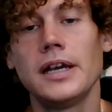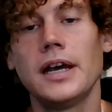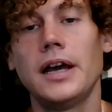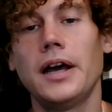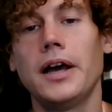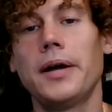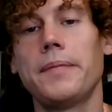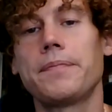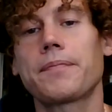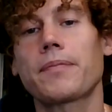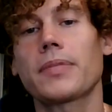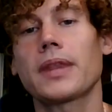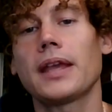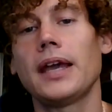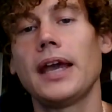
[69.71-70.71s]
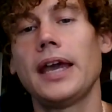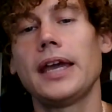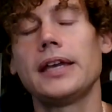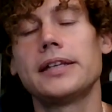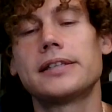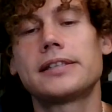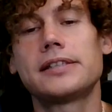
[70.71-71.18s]
um,
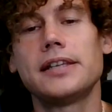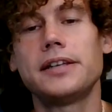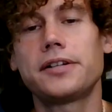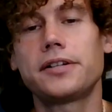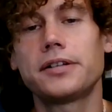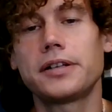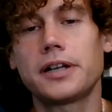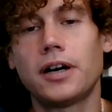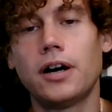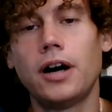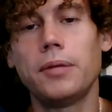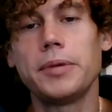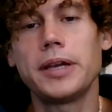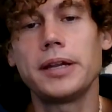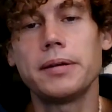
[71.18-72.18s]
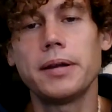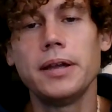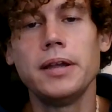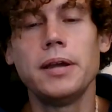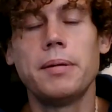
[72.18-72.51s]
a centered, calming